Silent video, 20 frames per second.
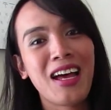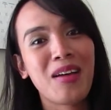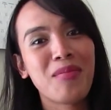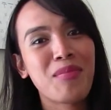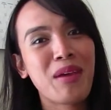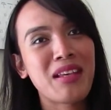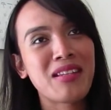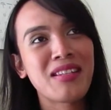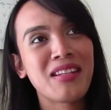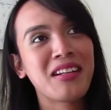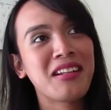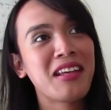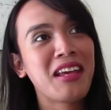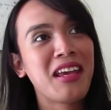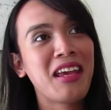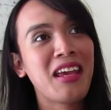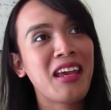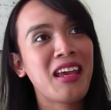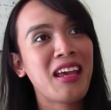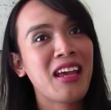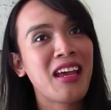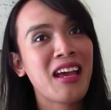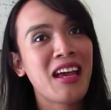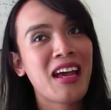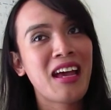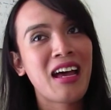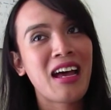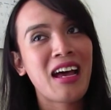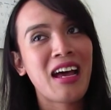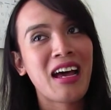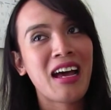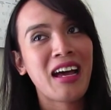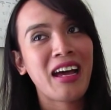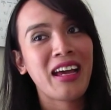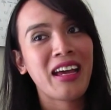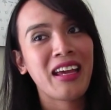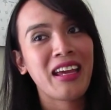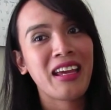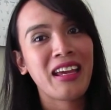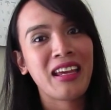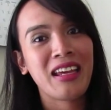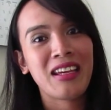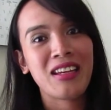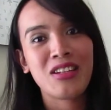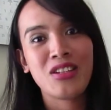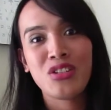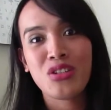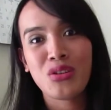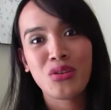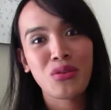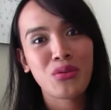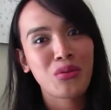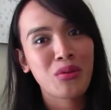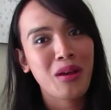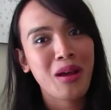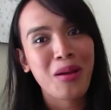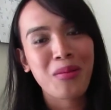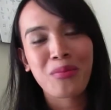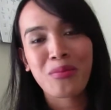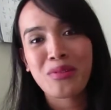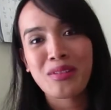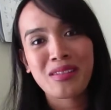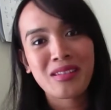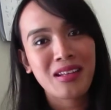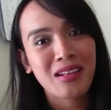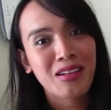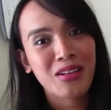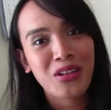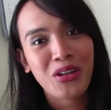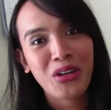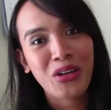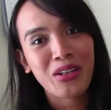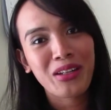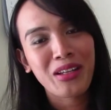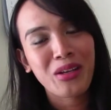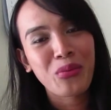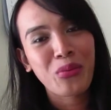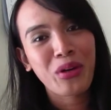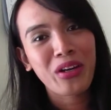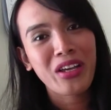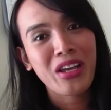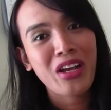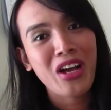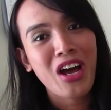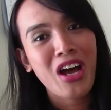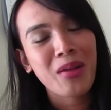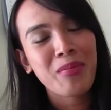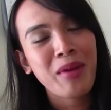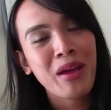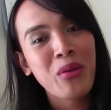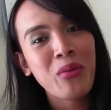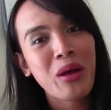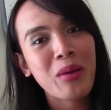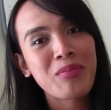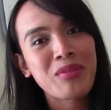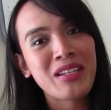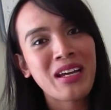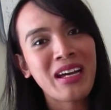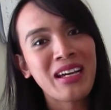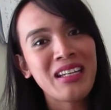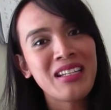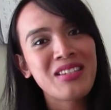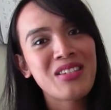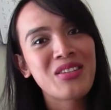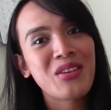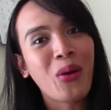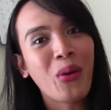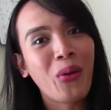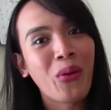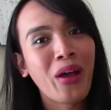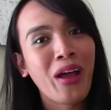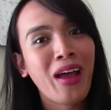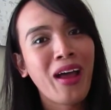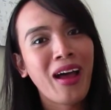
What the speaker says: basically, I'm still currently working on my website, so